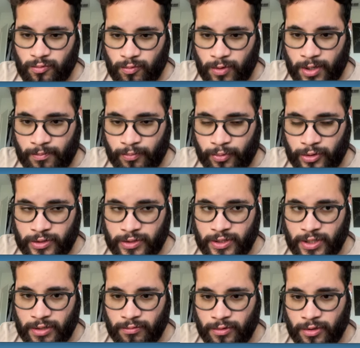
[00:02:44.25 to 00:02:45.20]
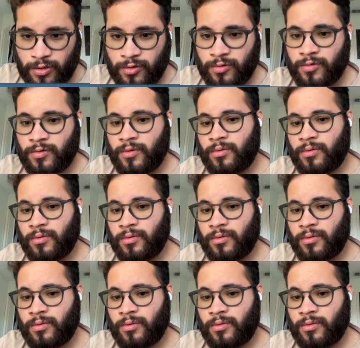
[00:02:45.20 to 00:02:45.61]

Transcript: 1.0